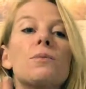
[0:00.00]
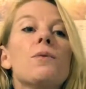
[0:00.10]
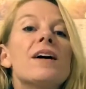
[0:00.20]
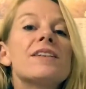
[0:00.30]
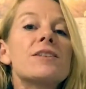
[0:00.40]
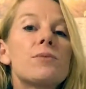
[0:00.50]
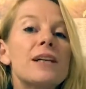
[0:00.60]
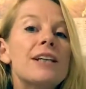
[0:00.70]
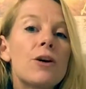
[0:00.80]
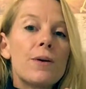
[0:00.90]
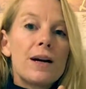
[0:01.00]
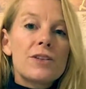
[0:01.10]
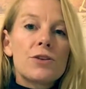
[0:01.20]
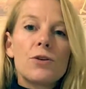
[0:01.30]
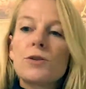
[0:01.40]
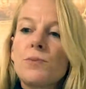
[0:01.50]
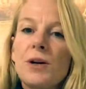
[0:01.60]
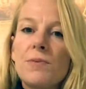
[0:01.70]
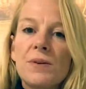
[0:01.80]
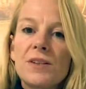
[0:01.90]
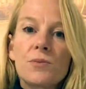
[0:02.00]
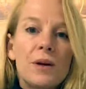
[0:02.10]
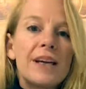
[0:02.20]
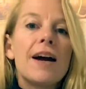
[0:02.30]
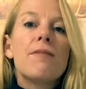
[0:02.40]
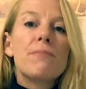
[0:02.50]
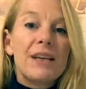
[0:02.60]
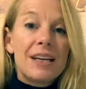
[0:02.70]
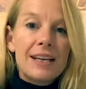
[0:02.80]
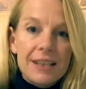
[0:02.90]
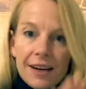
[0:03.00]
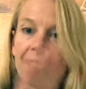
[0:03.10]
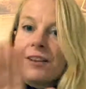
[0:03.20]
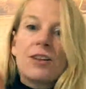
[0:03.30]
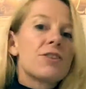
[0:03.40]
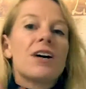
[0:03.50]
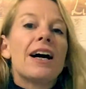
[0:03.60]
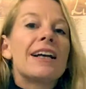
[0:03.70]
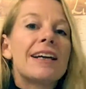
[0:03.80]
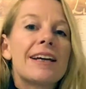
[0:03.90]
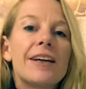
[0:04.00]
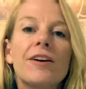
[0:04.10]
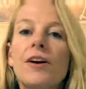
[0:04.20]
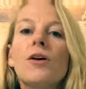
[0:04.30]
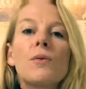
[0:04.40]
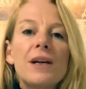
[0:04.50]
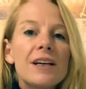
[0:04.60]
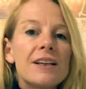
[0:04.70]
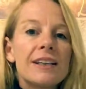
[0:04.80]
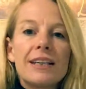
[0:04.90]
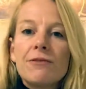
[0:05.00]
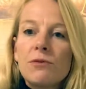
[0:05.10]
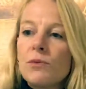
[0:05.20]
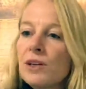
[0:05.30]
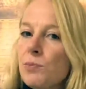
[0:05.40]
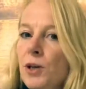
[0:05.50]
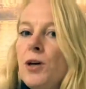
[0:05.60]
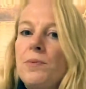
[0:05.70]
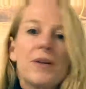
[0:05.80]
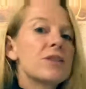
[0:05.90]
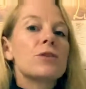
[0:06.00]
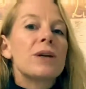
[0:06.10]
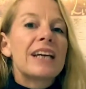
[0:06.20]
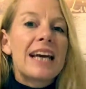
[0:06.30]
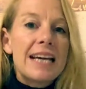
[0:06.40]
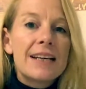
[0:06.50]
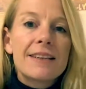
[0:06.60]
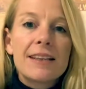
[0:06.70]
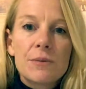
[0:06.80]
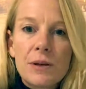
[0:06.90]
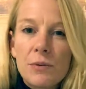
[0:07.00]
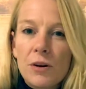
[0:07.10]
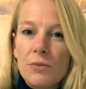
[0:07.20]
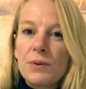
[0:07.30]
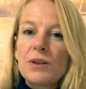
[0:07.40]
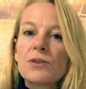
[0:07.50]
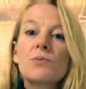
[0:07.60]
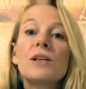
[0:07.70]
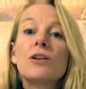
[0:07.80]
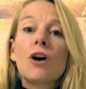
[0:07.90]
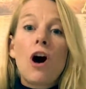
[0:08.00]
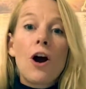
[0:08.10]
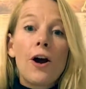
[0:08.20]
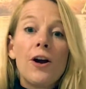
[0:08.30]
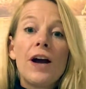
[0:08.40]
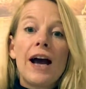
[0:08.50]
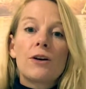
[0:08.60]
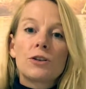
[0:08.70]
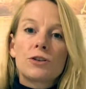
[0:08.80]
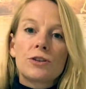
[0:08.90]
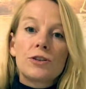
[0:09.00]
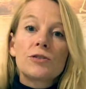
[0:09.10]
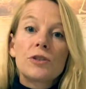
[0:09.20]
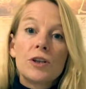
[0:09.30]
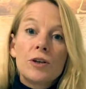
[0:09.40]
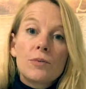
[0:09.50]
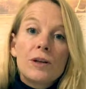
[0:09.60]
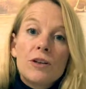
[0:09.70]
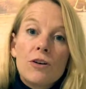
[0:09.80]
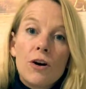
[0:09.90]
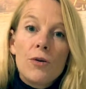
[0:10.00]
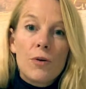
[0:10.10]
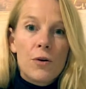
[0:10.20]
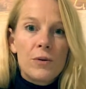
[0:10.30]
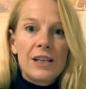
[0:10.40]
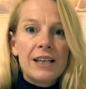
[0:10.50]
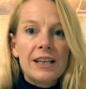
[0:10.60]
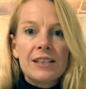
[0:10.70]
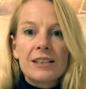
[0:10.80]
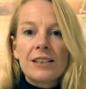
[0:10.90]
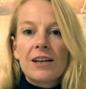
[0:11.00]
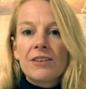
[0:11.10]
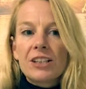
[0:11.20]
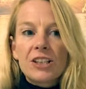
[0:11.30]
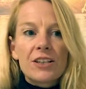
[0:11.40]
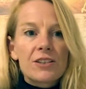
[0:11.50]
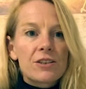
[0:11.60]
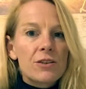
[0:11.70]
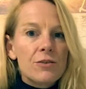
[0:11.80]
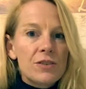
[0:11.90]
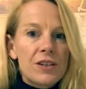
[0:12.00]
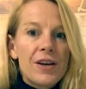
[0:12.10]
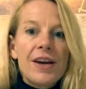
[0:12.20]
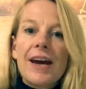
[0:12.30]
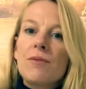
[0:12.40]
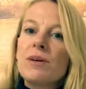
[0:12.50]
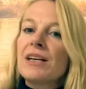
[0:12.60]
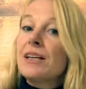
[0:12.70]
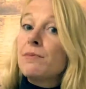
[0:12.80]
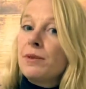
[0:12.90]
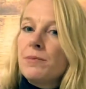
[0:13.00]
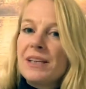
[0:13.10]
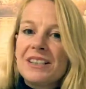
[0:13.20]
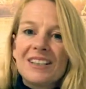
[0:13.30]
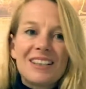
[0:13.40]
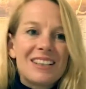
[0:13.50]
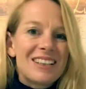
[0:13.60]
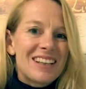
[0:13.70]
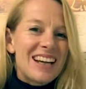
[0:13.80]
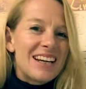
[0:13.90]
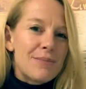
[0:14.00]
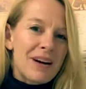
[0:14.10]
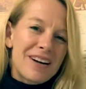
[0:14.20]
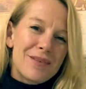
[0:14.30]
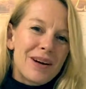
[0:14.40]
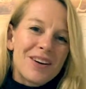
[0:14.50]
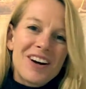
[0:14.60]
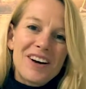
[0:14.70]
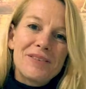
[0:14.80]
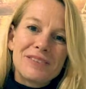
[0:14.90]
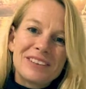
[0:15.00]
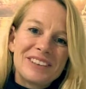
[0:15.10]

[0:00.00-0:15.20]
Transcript: Once we know our soul's purpose, we can be the Karate Kid. We can live with purpose doing anything we want because we know our truth. We know what we need to nourish ourselves, and we can implement it into any part of our life.